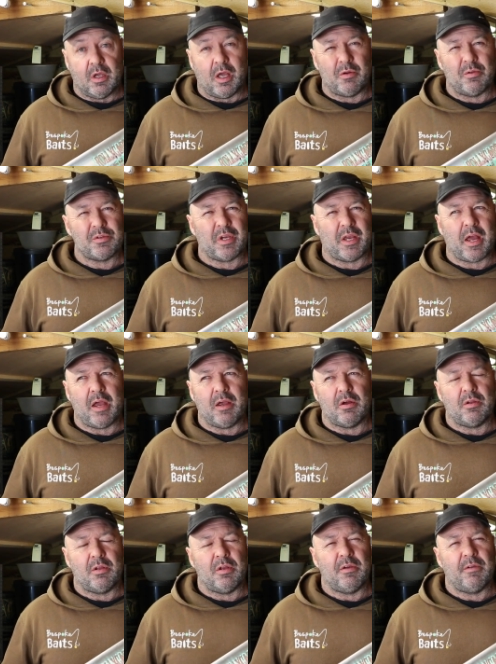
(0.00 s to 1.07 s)
I know there's a guy
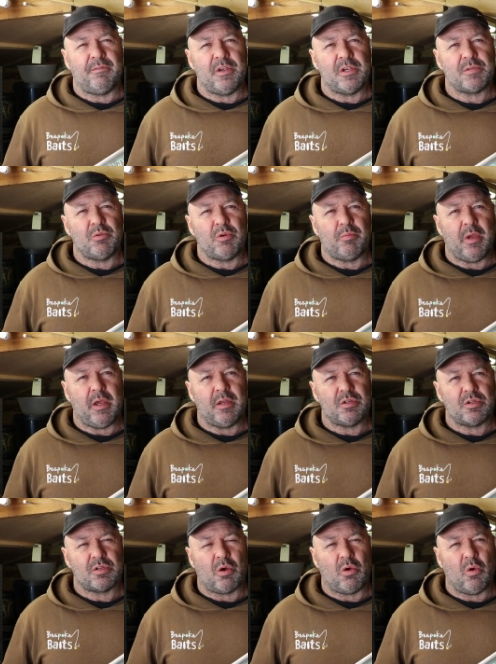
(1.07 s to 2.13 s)
on the Facebook page,
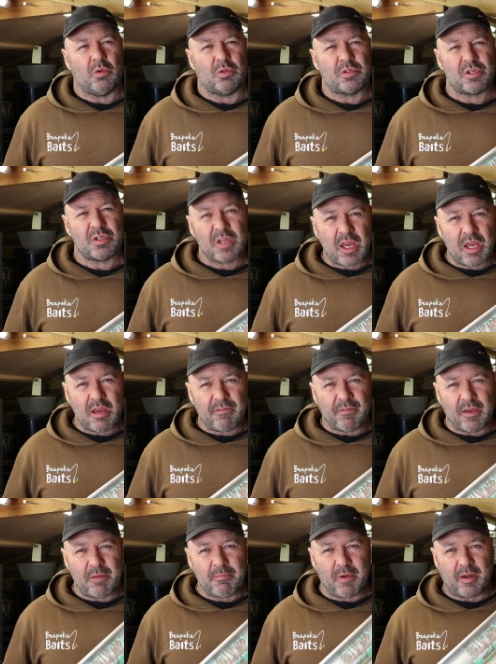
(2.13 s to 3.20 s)
it's called Steve,
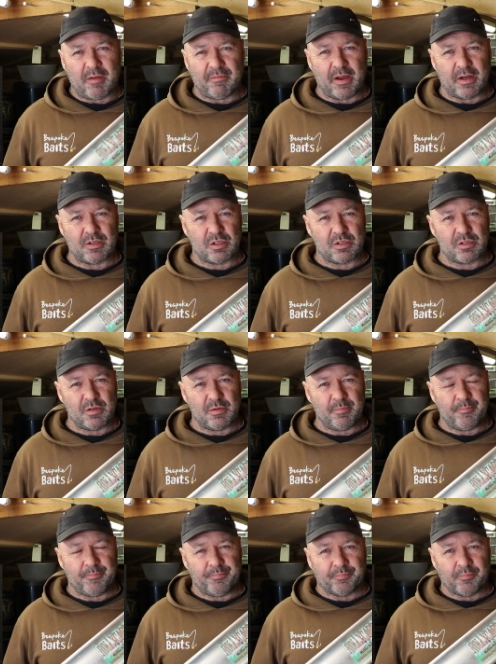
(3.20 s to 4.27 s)
he manufactures
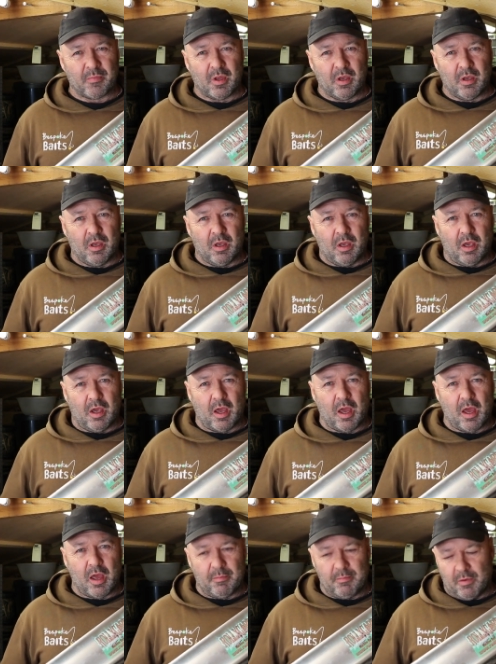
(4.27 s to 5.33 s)
them.
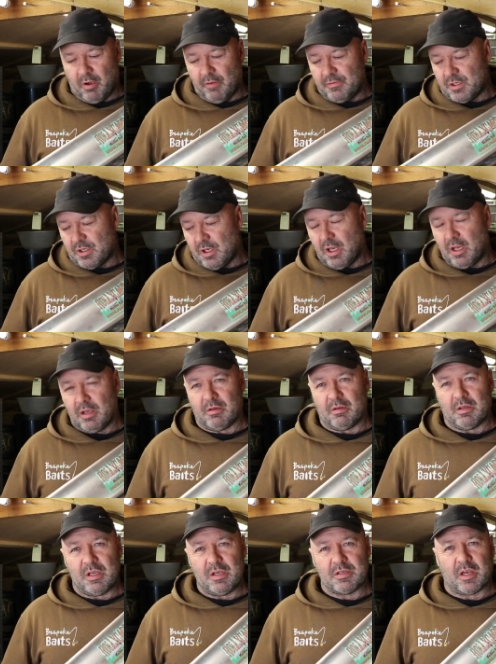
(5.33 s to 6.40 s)
Obviously
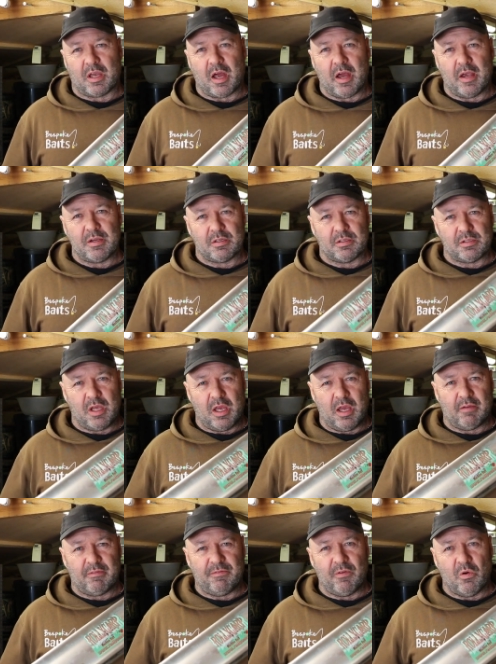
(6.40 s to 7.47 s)
these guys will
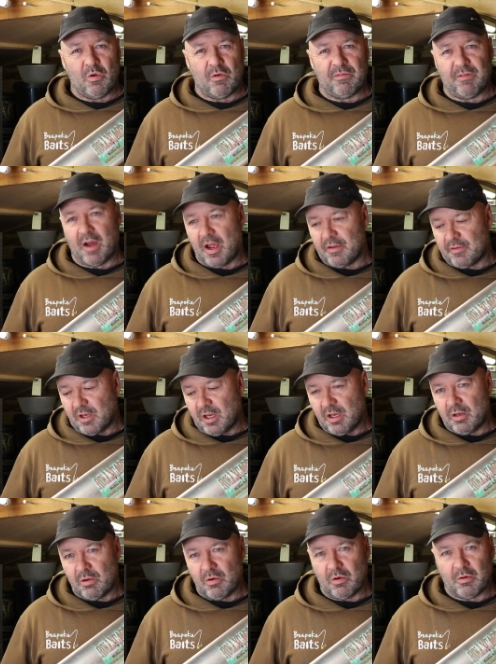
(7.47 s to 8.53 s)
take 4-5
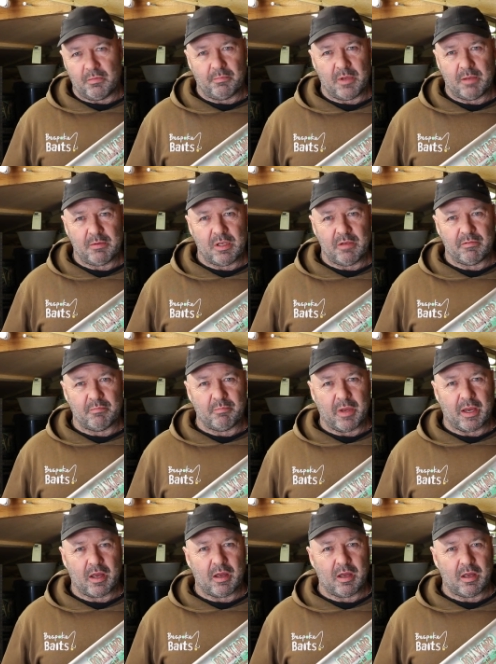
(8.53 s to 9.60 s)
kilo, maybe even
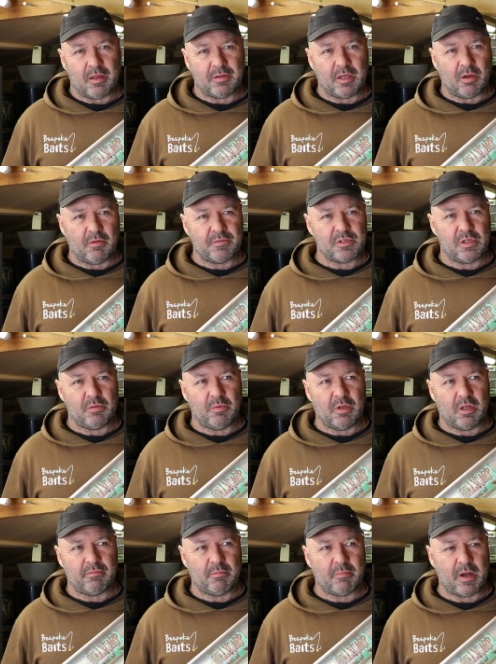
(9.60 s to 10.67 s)
bigger. I think obviously they will
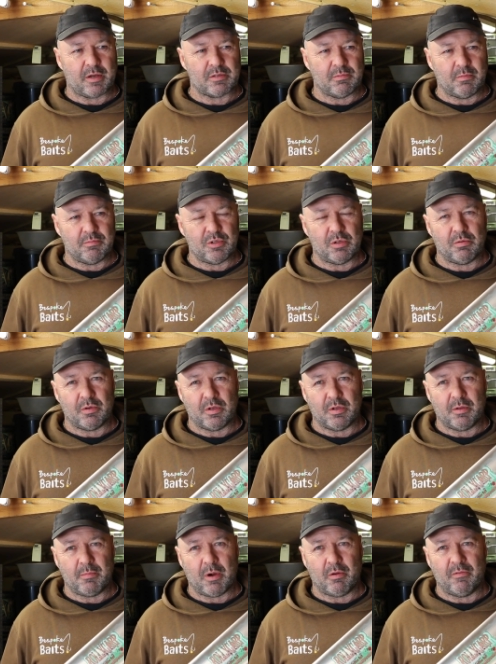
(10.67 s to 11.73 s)
have a maximum due to
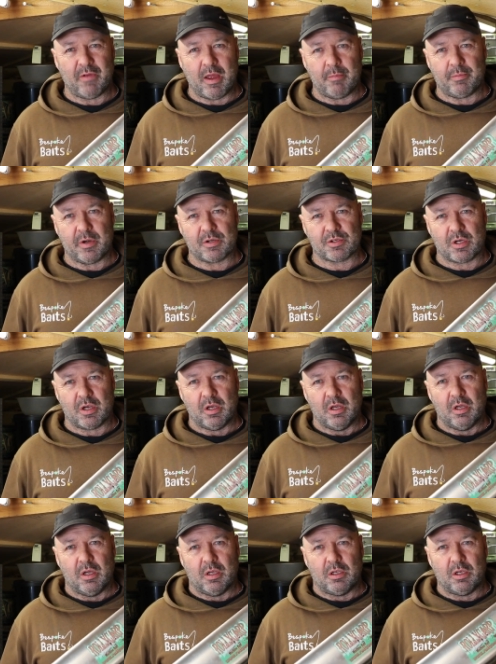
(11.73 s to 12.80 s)
the amount of air pressure
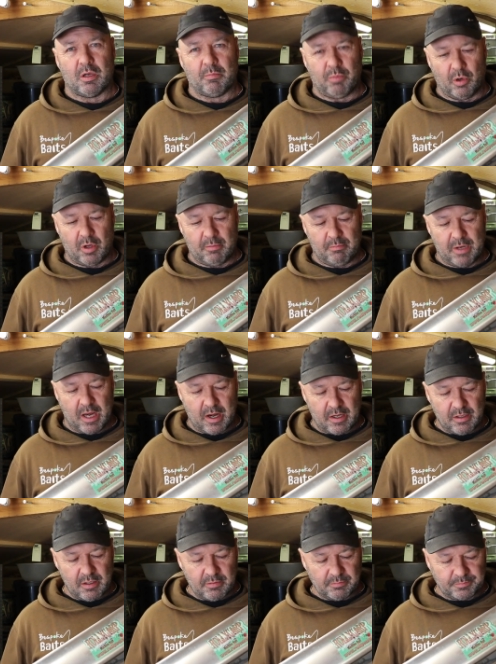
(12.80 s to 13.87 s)
you can put in
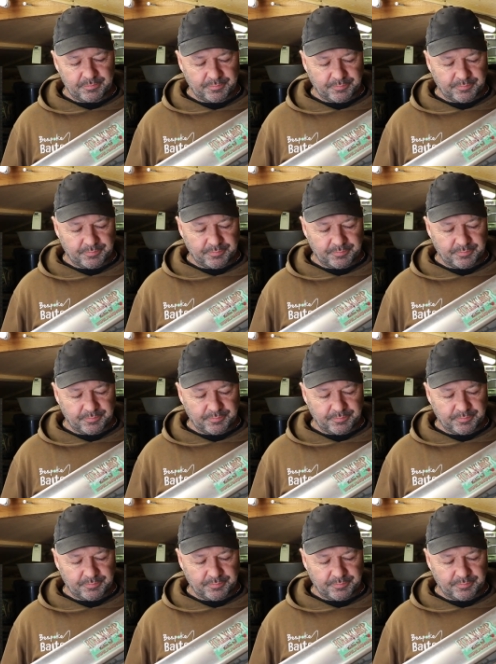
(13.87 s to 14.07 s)
behind them.